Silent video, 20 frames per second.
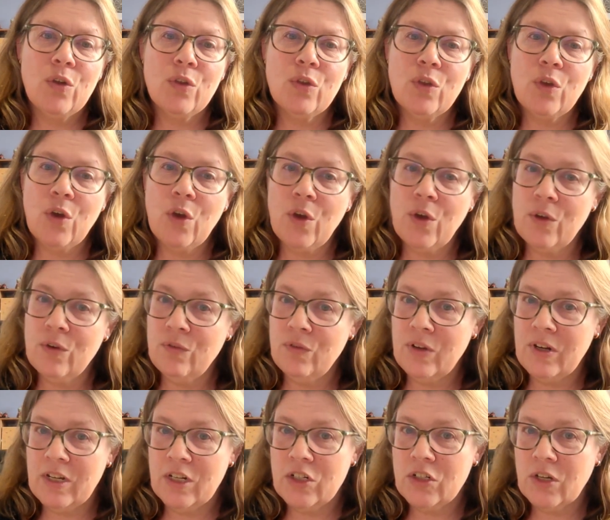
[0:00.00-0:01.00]
third
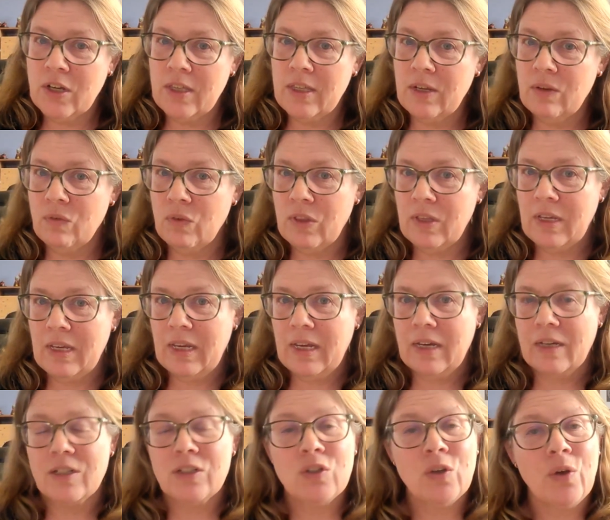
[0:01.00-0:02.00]
finish, I think, for the
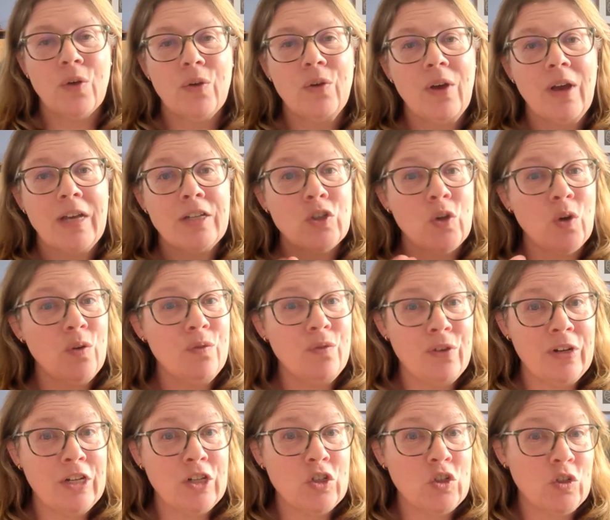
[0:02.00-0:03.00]
year. So I don't
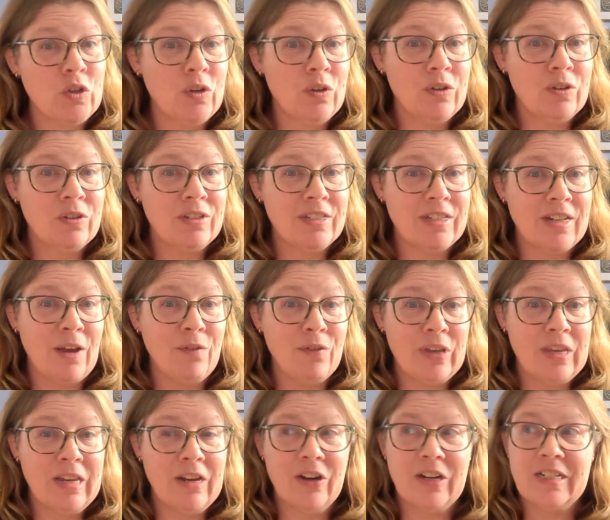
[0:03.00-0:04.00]
finish stuff
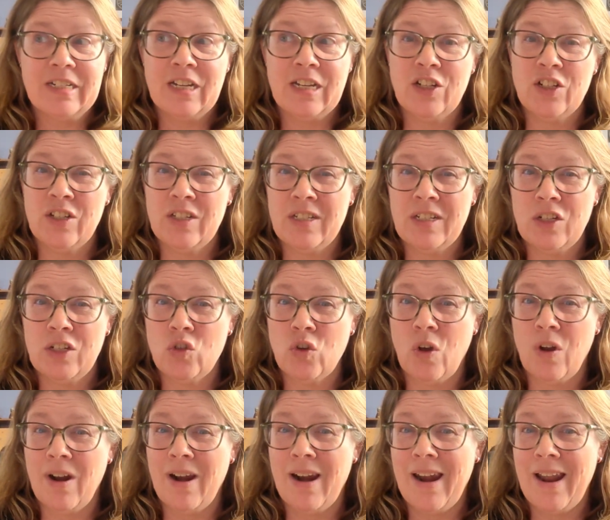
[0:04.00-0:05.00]
here. I tend to stitch
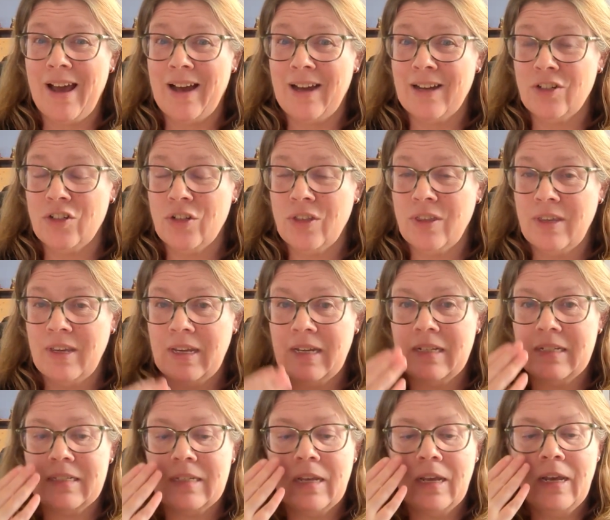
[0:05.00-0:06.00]
on larger
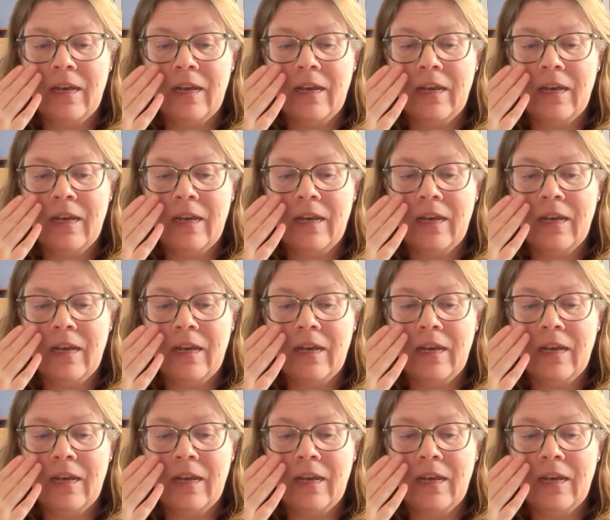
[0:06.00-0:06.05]
things.